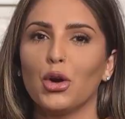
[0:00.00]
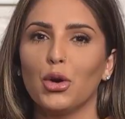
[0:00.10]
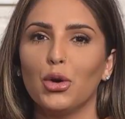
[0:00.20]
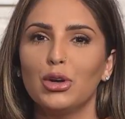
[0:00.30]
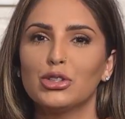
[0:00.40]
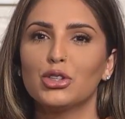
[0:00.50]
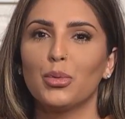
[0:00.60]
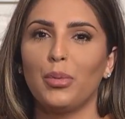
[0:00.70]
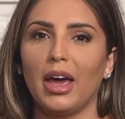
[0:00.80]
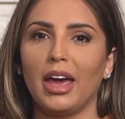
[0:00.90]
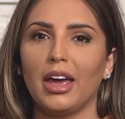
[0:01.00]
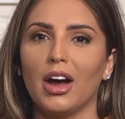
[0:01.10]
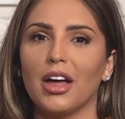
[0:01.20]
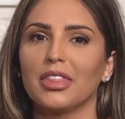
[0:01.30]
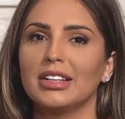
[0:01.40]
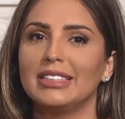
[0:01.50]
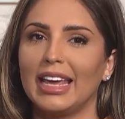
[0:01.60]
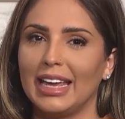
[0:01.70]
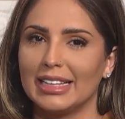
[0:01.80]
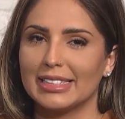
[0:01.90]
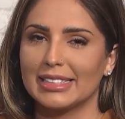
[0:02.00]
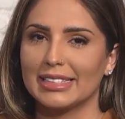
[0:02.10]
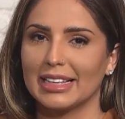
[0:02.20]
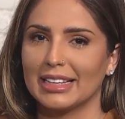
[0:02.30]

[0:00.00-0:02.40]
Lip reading: who should pay on the dates?